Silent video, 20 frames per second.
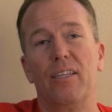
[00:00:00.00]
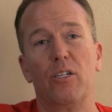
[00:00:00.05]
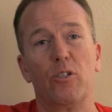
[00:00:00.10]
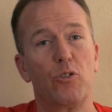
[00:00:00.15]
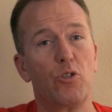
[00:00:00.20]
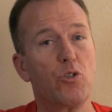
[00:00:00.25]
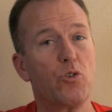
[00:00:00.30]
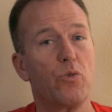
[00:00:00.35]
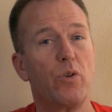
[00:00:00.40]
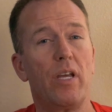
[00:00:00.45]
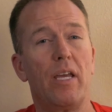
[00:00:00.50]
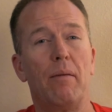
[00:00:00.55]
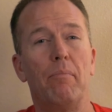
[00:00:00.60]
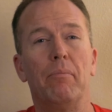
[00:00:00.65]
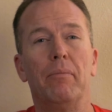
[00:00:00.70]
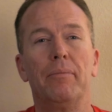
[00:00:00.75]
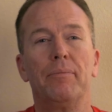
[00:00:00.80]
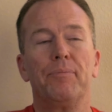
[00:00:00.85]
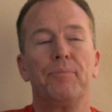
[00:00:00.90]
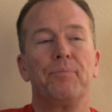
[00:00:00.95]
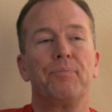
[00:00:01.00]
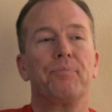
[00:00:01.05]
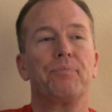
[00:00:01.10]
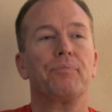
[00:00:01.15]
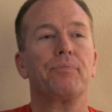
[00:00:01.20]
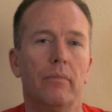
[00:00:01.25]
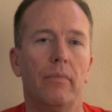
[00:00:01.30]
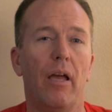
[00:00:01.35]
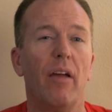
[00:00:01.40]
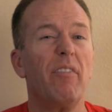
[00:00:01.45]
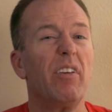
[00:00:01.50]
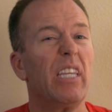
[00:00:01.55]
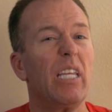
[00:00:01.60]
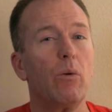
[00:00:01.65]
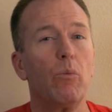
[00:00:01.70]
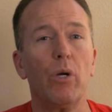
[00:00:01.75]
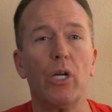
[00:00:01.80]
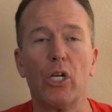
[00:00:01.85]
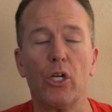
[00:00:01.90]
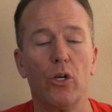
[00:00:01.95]
little stream.
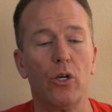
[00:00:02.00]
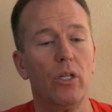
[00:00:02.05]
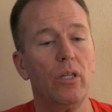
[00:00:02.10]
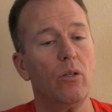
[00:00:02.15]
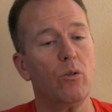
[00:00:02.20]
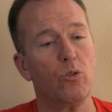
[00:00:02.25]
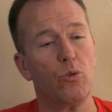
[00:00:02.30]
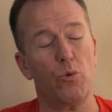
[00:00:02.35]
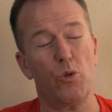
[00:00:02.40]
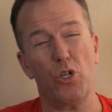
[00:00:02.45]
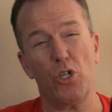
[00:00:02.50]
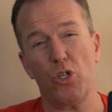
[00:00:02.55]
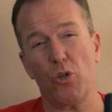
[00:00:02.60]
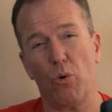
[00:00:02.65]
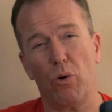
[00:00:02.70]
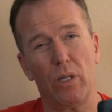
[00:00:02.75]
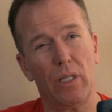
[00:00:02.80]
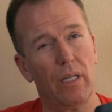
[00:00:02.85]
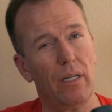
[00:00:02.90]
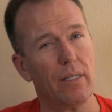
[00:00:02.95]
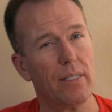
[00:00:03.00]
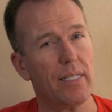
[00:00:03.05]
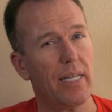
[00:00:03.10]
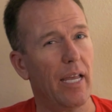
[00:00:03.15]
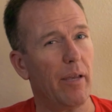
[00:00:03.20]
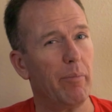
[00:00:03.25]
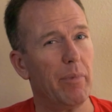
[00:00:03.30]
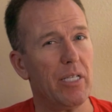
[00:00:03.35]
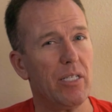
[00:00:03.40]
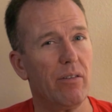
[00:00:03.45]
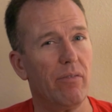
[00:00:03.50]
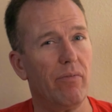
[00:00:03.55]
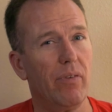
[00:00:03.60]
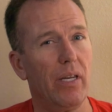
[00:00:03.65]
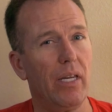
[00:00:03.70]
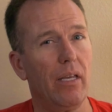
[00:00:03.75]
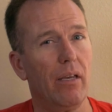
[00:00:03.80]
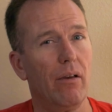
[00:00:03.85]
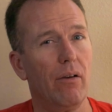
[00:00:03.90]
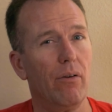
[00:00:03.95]
Everything went good. Those were short little segments of
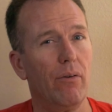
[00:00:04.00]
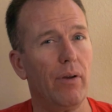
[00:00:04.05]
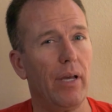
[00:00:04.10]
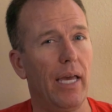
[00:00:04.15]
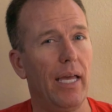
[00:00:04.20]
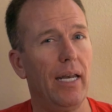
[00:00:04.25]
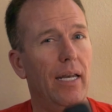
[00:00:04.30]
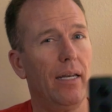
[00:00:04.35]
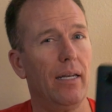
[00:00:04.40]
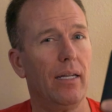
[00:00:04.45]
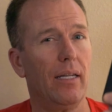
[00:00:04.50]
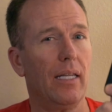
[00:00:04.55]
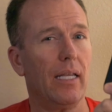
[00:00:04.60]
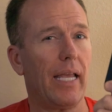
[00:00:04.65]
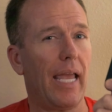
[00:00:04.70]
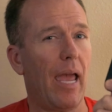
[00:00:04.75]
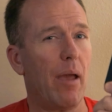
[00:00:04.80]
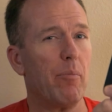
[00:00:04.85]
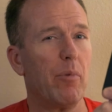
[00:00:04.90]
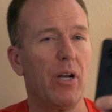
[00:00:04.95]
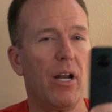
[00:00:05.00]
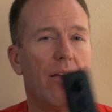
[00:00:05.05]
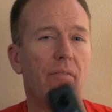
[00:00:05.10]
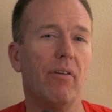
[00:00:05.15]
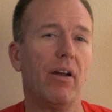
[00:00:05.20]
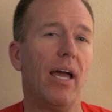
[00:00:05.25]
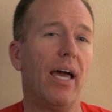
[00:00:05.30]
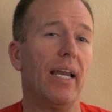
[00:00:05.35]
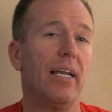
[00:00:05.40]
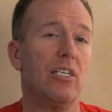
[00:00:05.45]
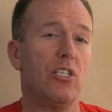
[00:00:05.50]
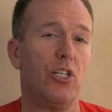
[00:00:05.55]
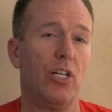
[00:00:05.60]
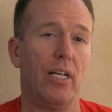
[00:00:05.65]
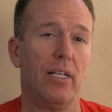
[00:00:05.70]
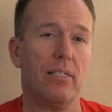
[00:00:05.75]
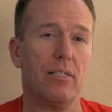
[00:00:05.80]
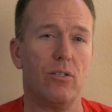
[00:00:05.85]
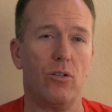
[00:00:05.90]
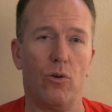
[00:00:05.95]
video and the camera never had a
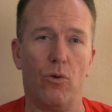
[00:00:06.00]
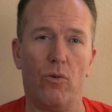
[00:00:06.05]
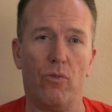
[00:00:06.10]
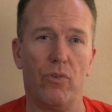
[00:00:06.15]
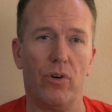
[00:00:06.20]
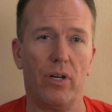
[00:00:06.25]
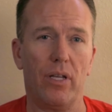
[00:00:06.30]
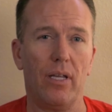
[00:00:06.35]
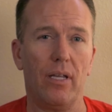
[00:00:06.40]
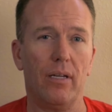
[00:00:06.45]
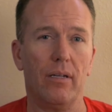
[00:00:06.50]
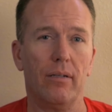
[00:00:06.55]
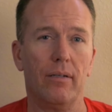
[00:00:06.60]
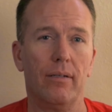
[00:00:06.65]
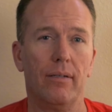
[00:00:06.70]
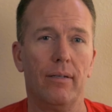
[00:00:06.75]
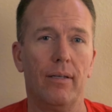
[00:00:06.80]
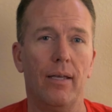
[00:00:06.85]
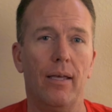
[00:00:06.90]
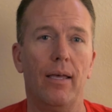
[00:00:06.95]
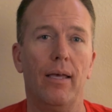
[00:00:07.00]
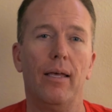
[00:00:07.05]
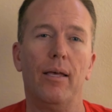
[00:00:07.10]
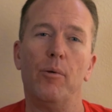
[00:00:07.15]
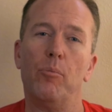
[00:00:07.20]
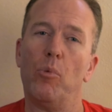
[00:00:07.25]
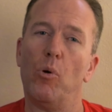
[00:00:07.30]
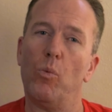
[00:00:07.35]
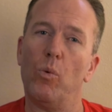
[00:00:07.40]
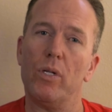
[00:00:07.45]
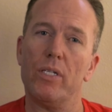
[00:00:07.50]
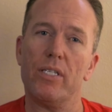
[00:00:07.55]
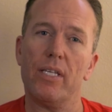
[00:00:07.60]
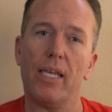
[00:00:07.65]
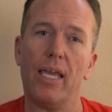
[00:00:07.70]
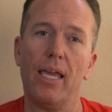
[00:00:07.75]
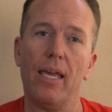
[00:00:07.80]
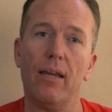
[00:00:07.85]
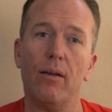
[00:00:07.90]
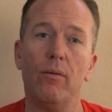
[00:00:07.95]
chance to overheat. But once
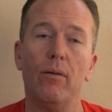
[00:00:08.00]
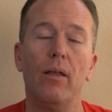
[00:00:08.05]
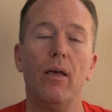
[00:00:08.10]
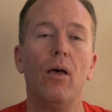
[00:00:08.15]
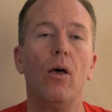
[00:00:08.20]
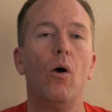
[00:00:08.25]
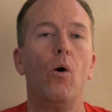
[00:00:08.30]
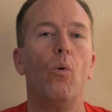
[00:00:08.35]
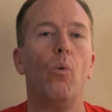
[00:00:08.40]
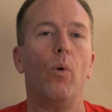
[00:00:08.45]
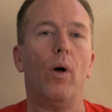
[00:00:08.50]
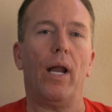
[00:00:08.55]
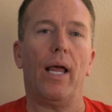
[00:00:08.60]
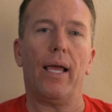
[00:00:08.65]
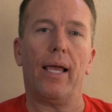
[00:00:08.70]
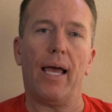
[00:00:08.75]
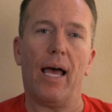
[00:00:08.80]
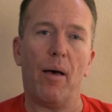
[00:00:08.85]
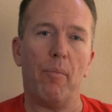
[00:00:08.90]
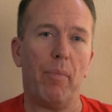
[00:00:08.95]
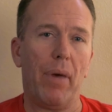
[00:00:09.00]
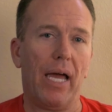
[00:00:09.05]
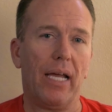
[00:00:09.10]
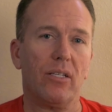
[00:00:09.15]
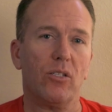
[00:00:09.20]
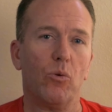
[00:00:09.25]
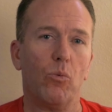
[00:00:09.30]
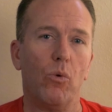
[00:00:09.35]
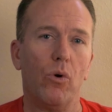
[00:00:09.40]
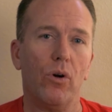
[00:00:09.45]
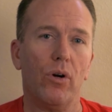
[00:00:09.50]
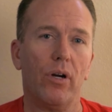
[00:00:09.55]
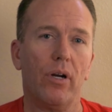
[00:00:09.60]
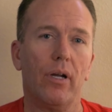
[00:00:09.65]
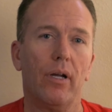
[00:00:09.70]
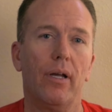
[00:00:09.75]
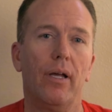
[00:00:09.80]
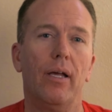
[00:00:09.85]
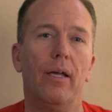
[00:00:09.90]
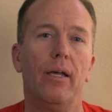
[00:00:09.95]
again, when I got back to work